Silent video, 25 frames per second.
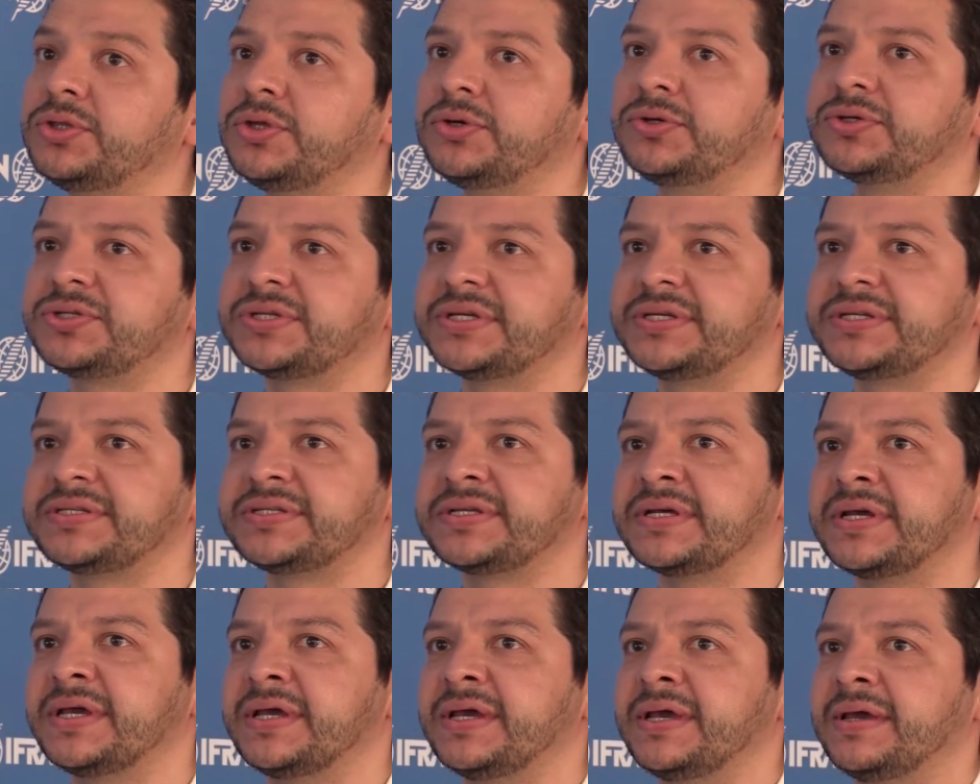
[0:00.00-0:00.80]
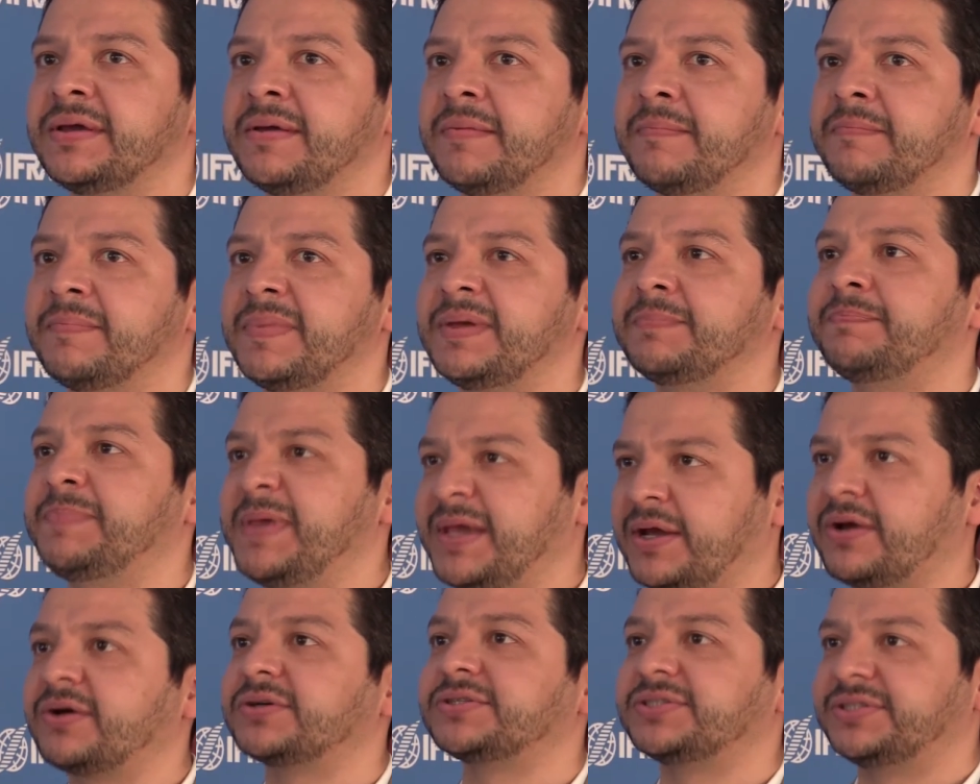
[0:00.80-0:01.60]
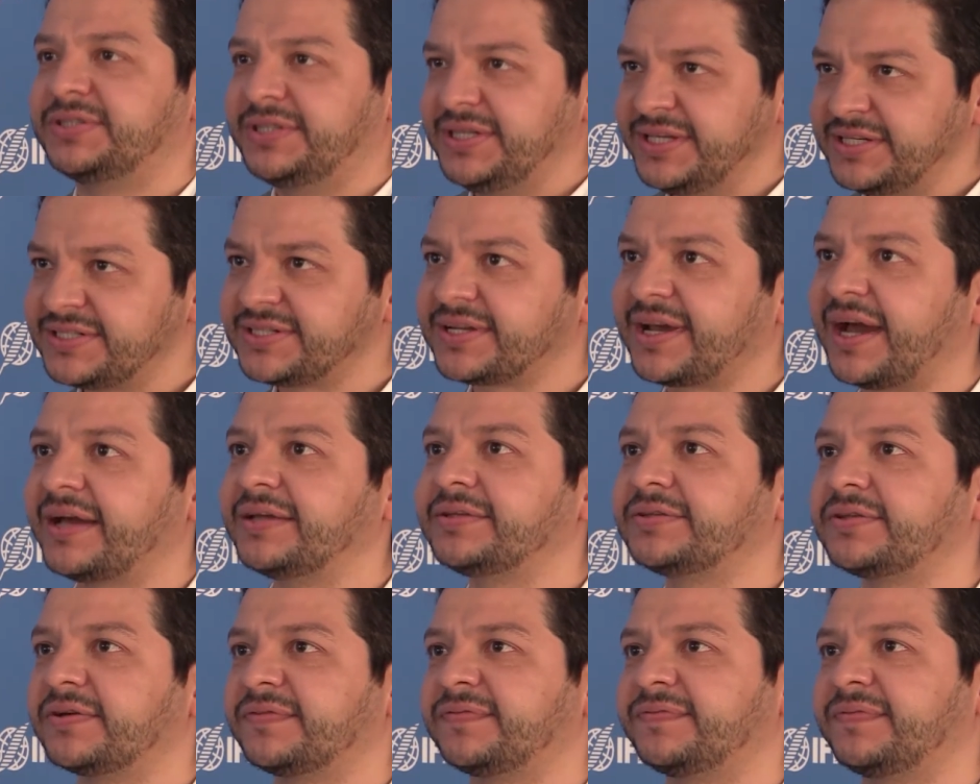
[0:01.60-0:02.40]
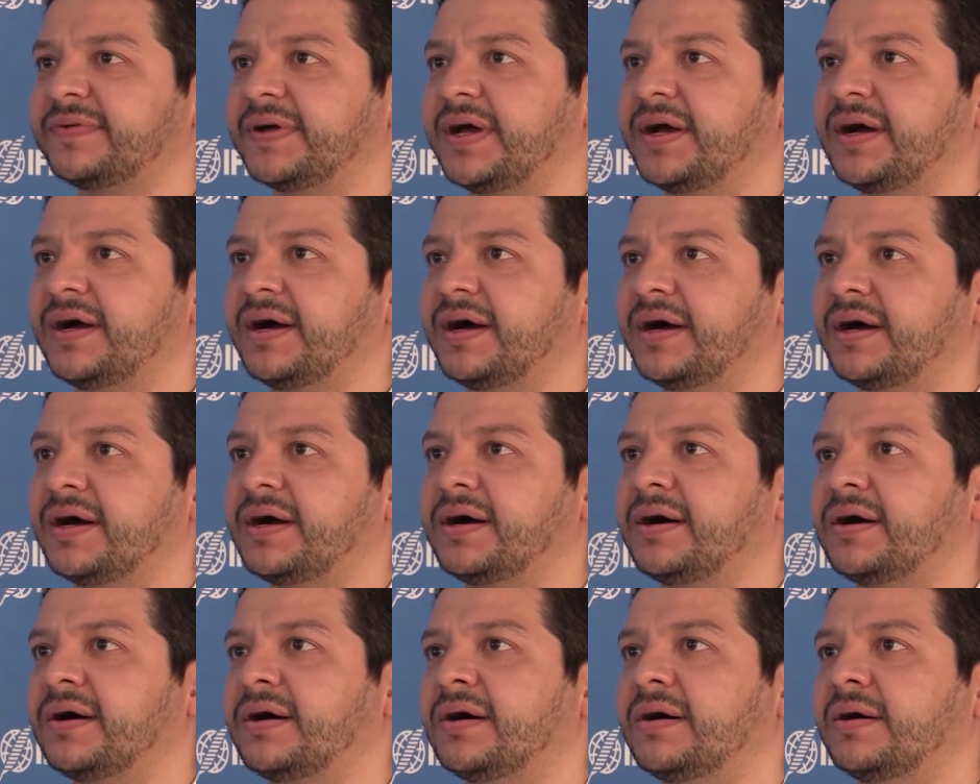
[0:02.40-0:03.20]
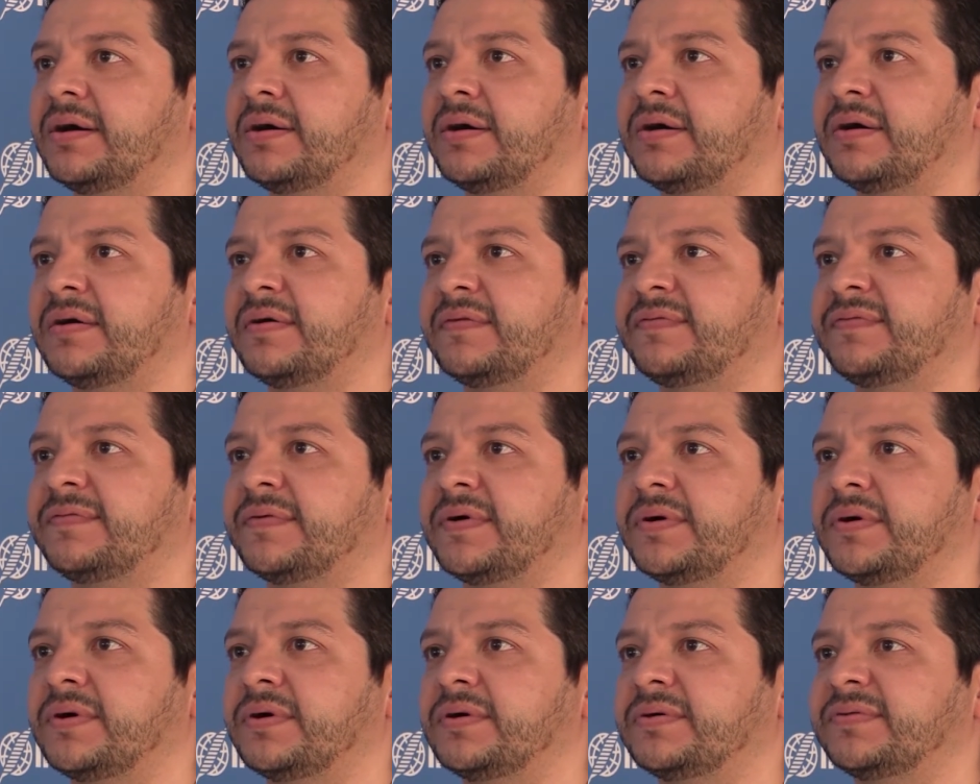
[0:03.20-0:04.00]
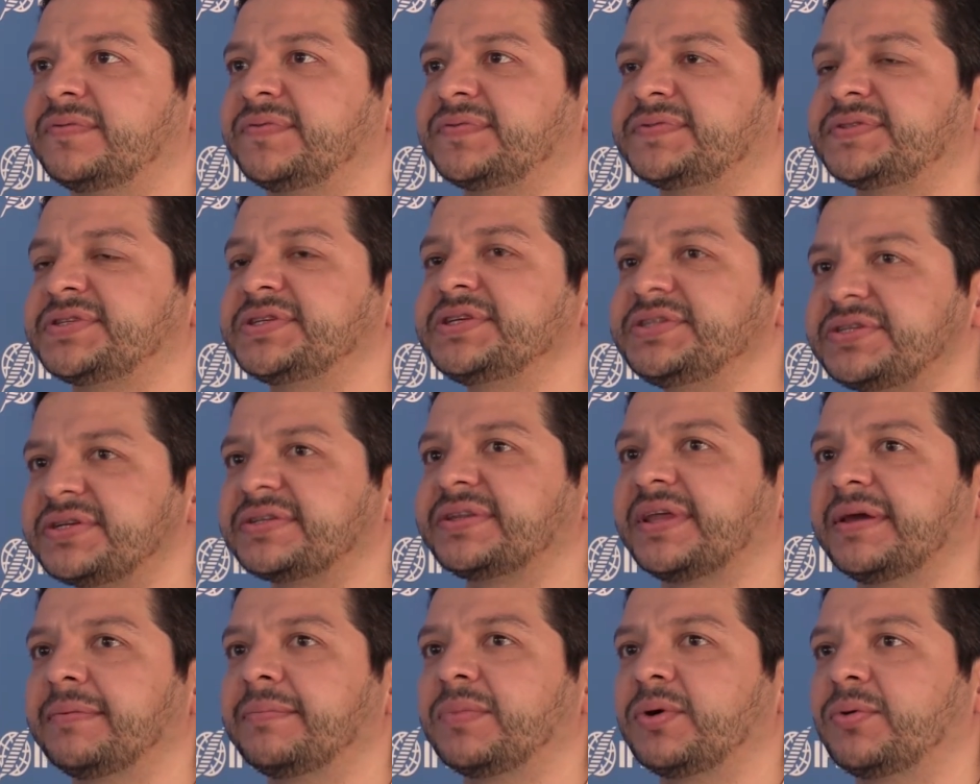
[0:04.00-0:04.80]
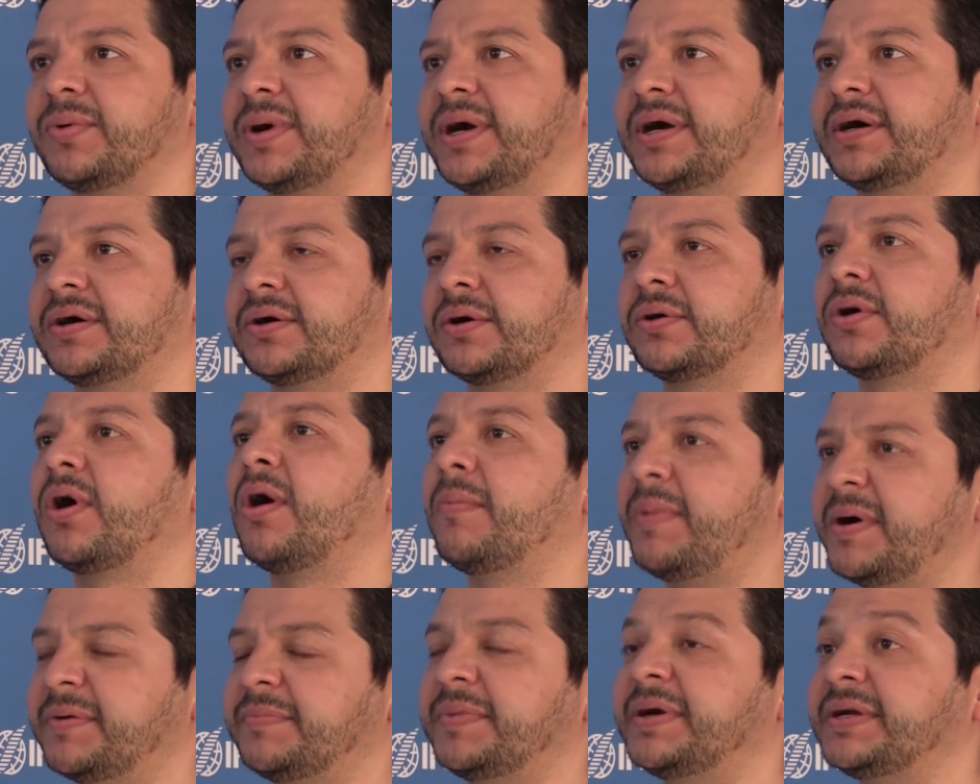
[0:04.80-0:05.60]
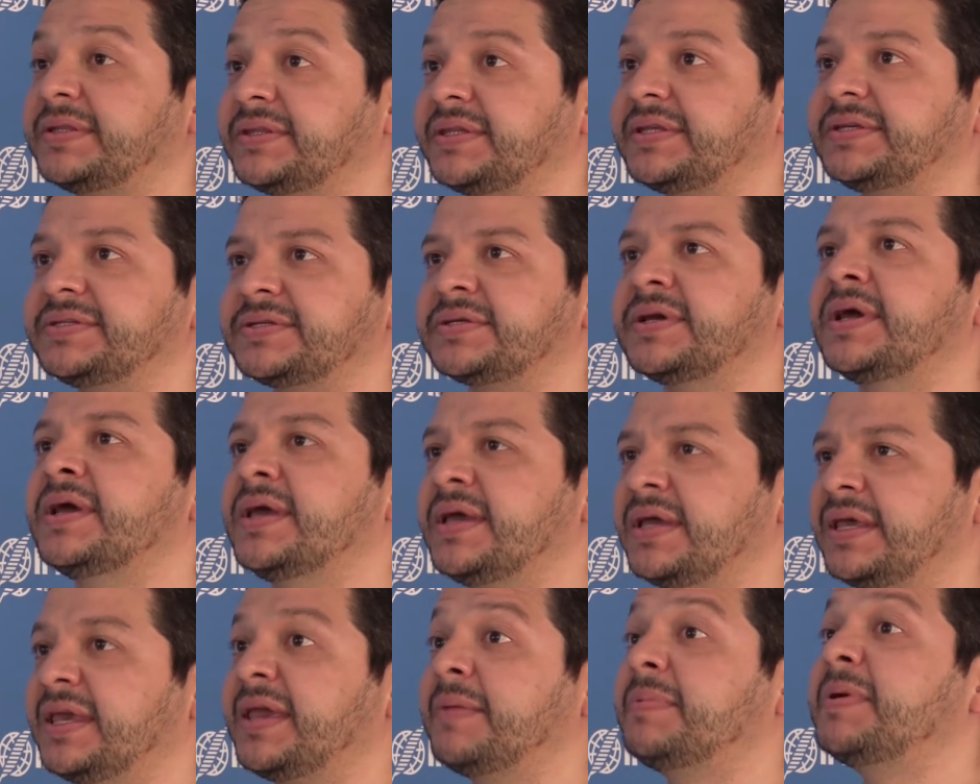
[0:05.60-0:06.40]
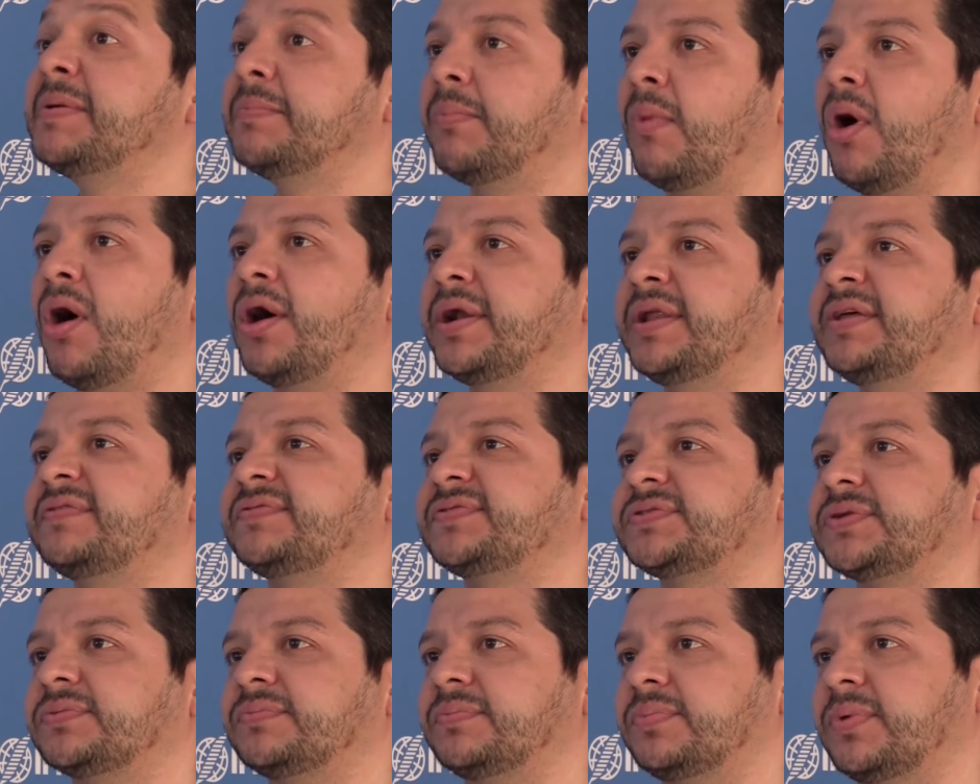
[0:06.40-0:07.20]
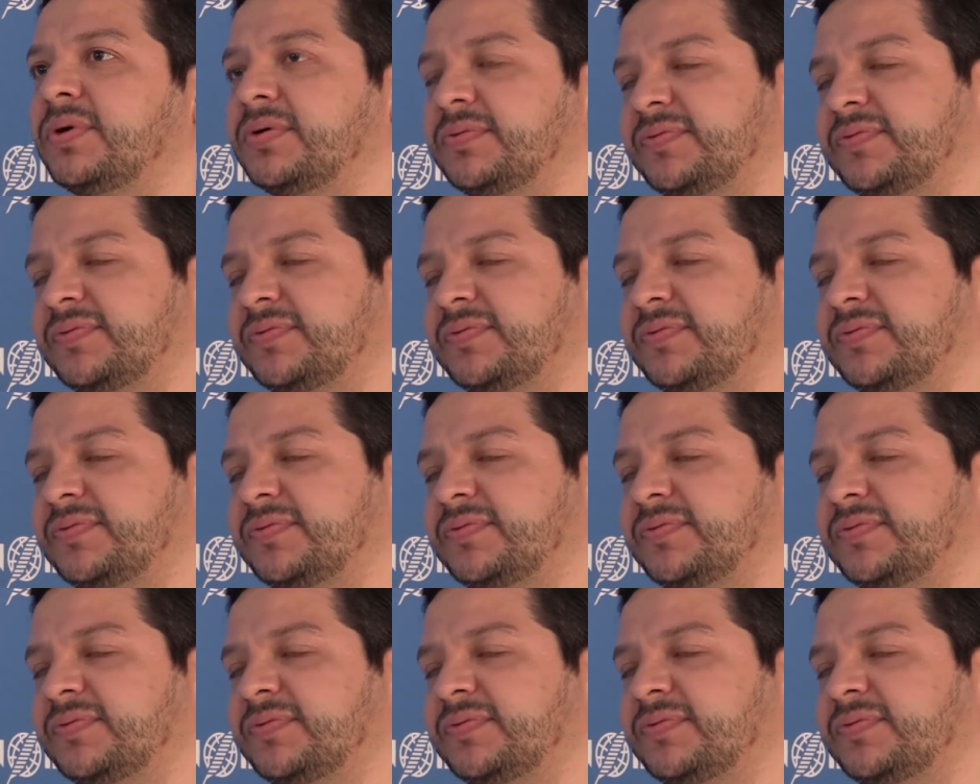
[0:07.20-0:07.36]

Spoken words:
news is because this kind of system where government is giving money for